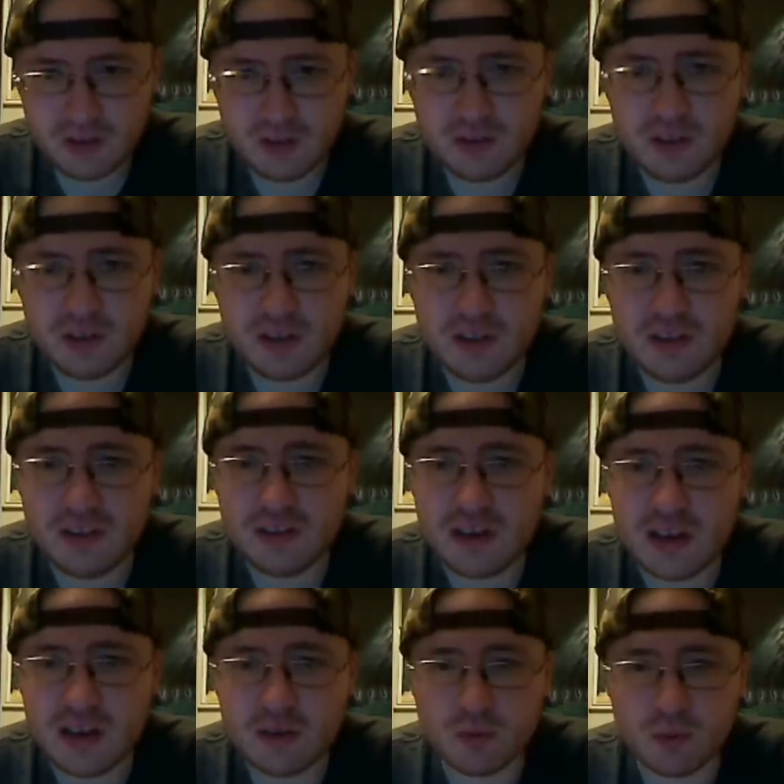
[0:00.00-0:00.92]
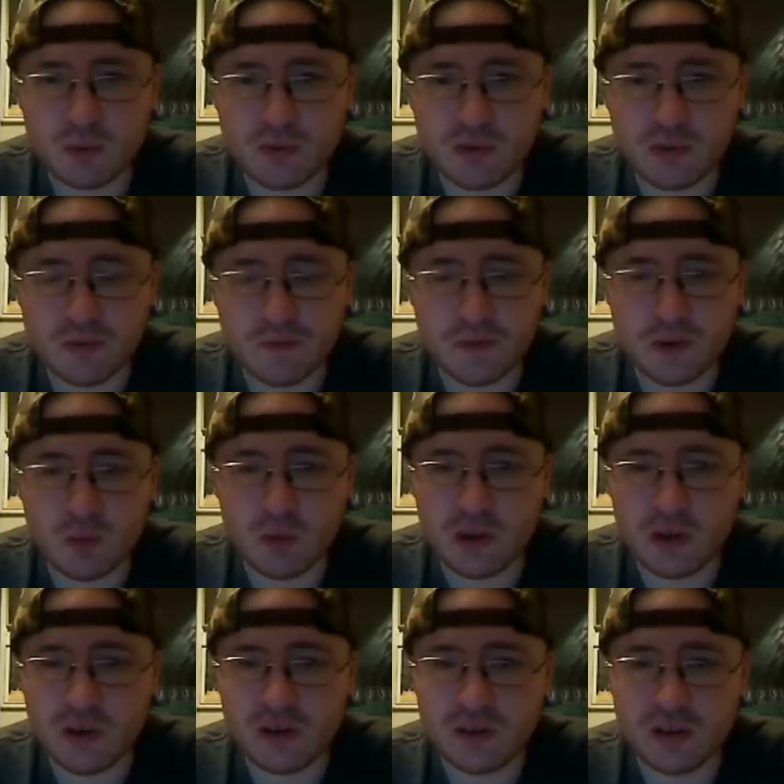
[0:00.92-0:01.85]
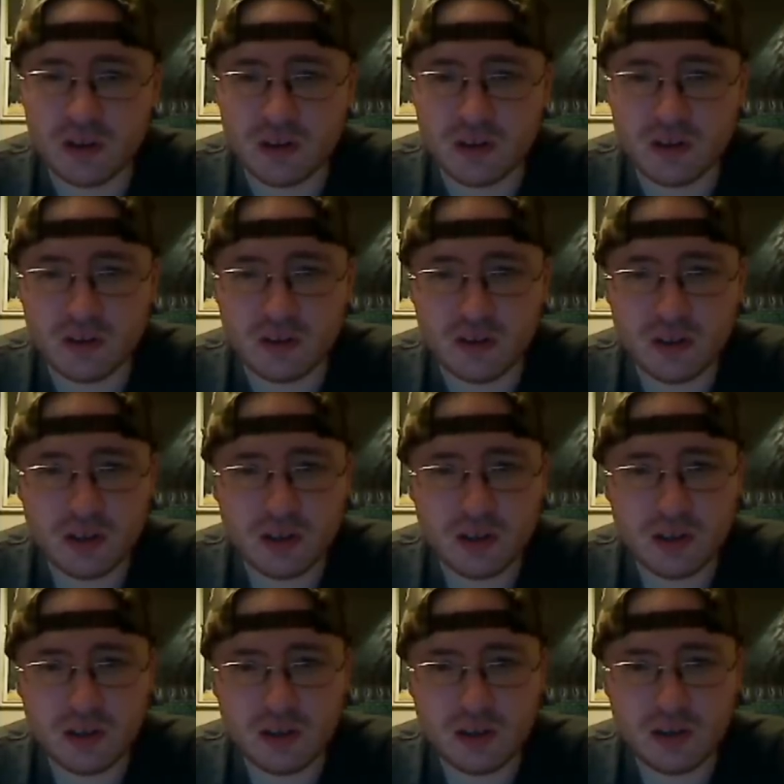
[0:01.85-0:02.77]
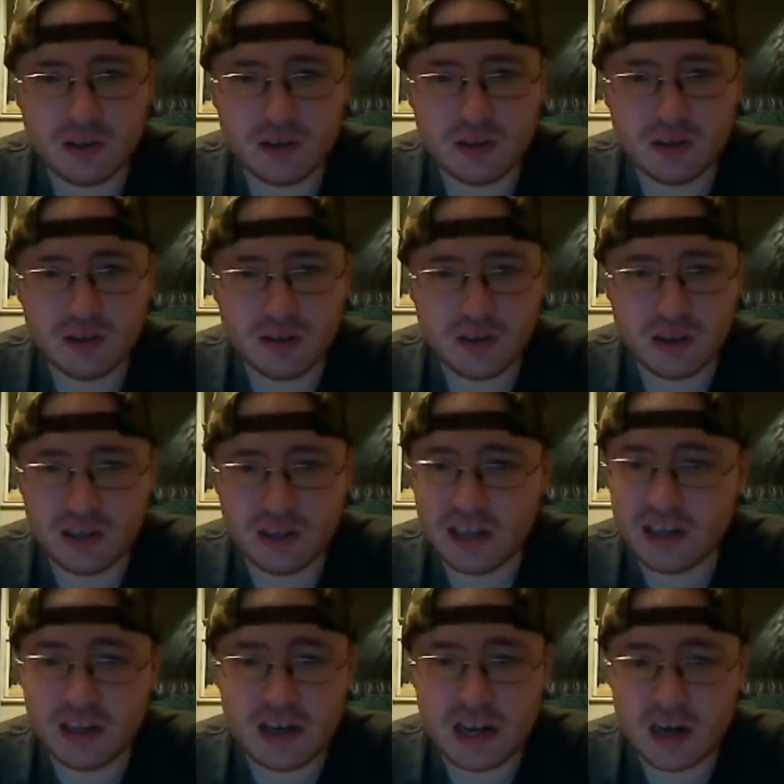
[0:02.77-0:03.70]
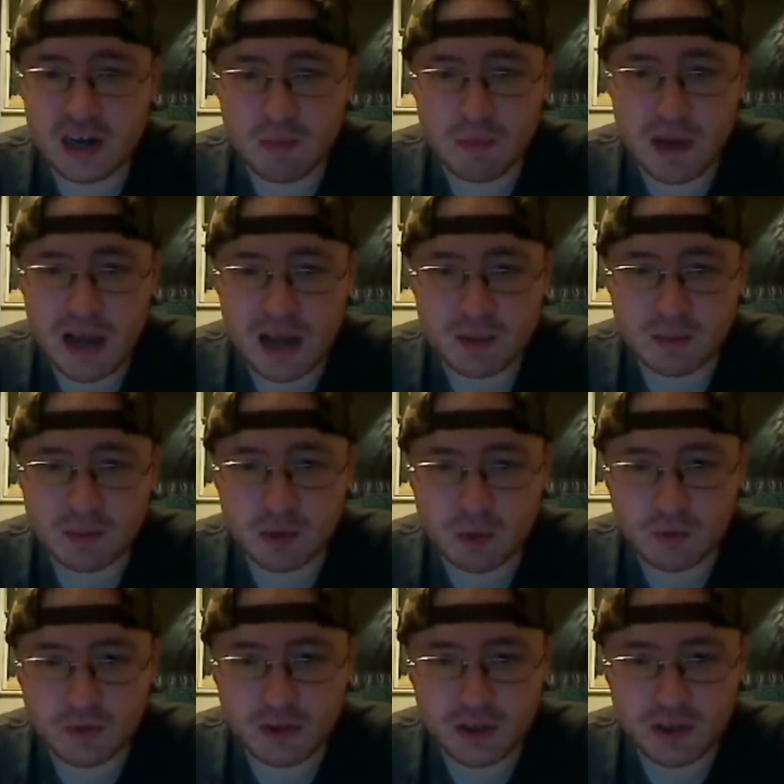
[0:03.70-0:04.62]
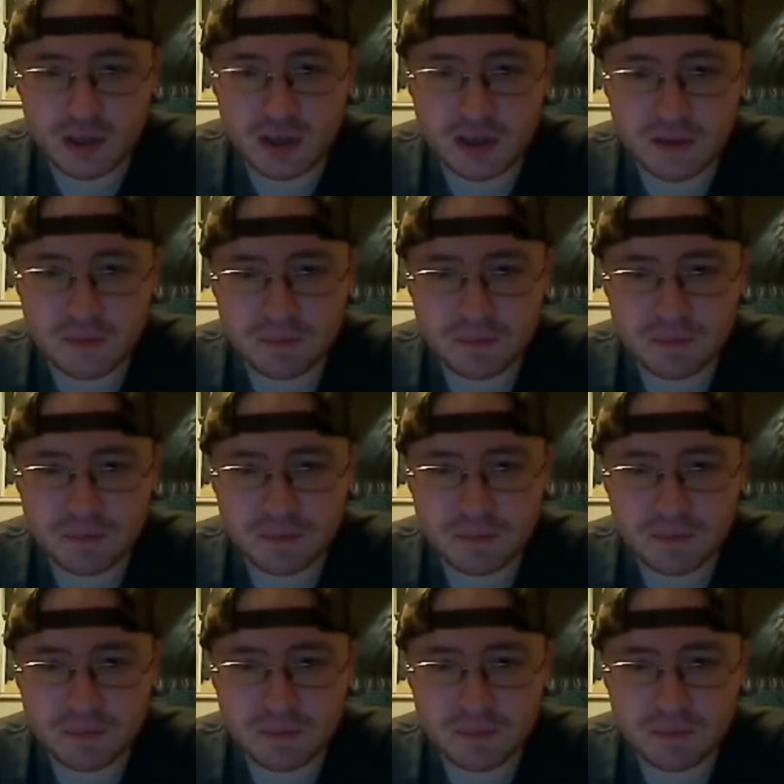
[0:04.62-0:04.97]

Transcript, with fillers: You see that these guys will fit well in a in any kind of mob movie.